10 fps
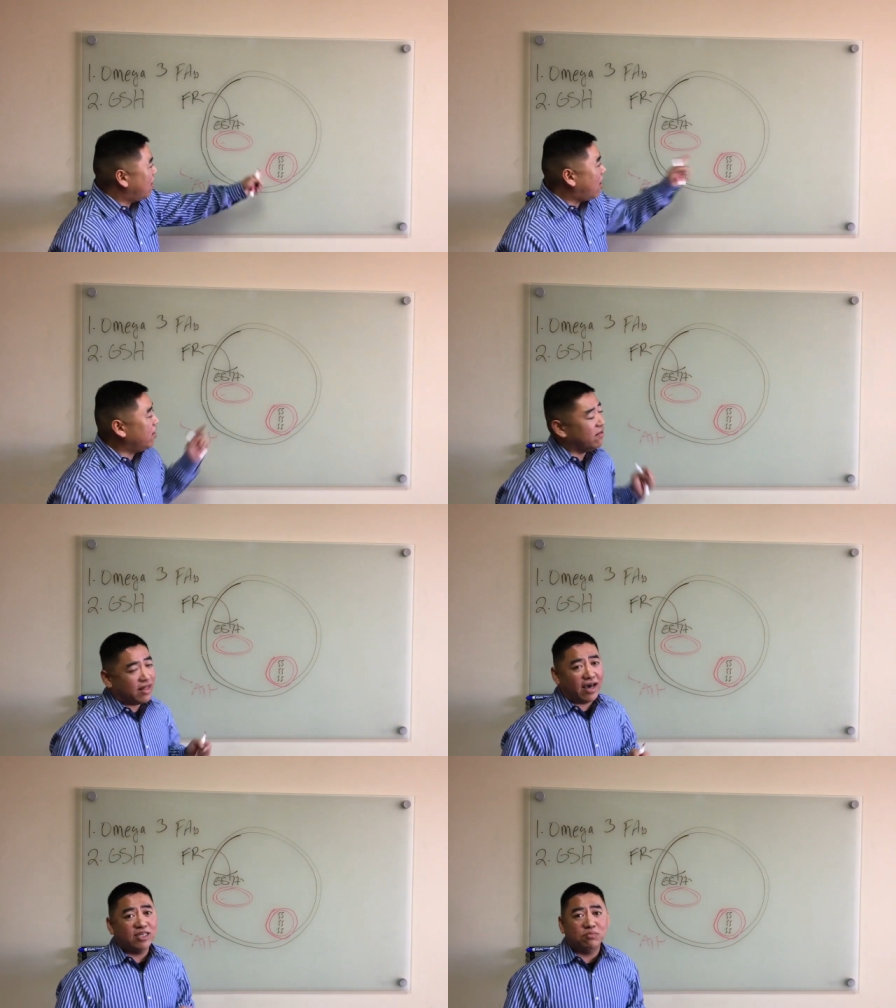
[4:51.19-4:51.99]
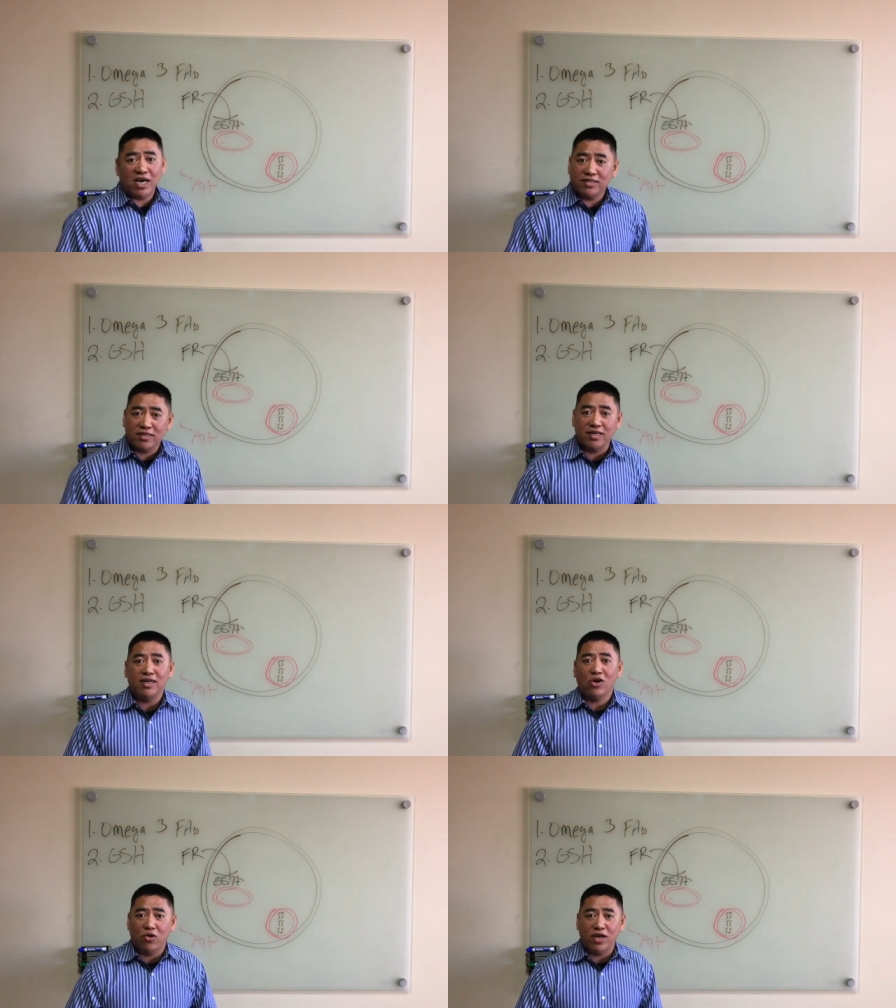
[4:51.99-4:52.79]
All of that is basically
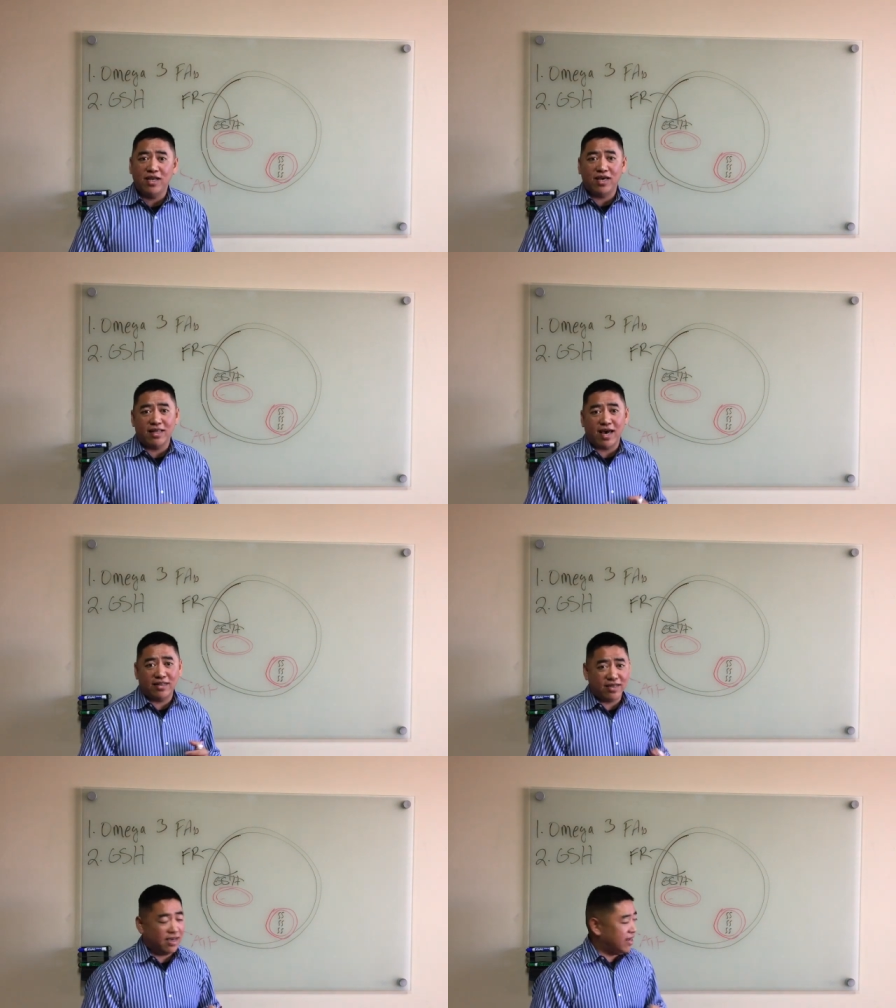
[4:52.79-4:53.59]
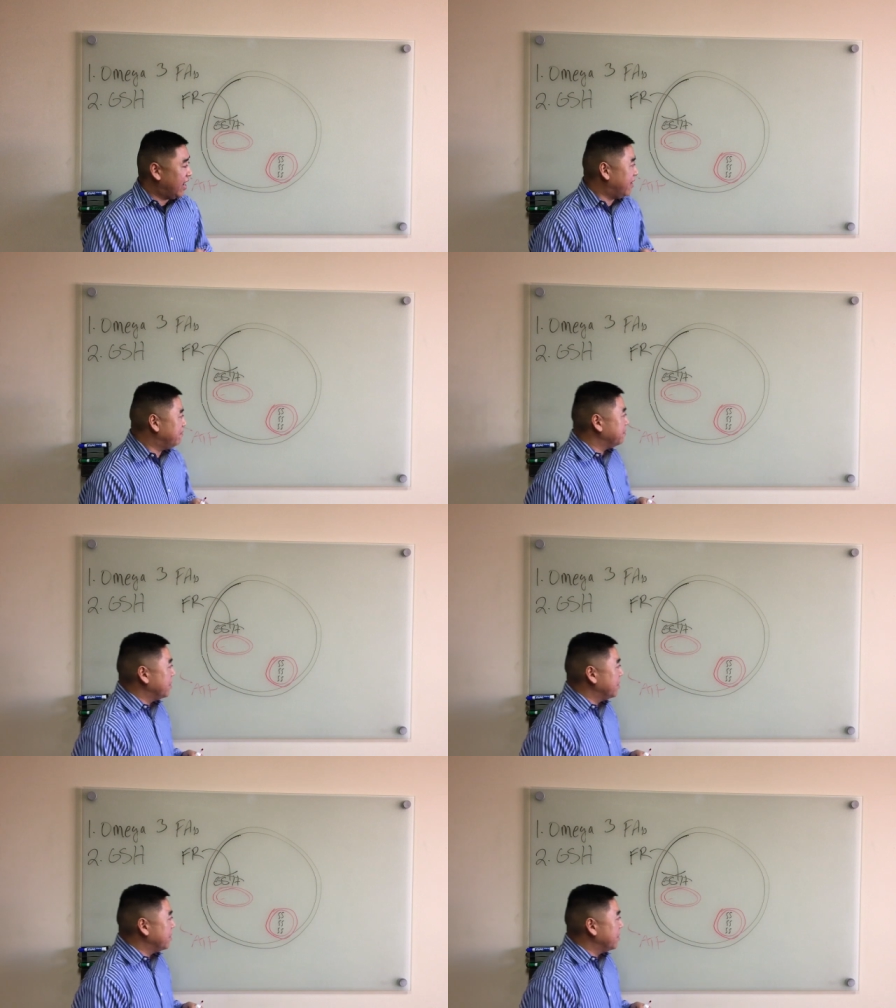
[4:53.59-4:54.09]
encoded in that DNA.